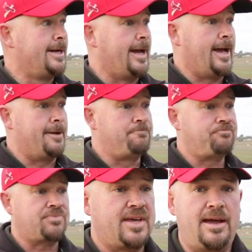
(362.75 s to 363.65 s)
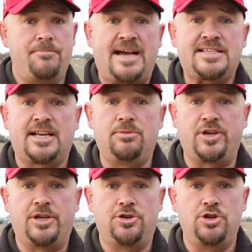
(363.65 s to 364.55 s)
Um, and basically
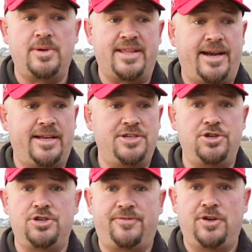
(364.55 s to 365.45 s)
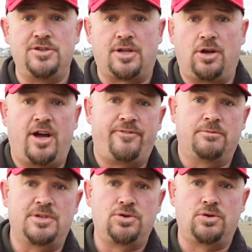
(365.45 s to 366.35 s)
what you do with that is you diffuse the light
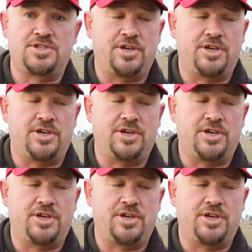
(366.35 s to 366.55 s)
from the torch.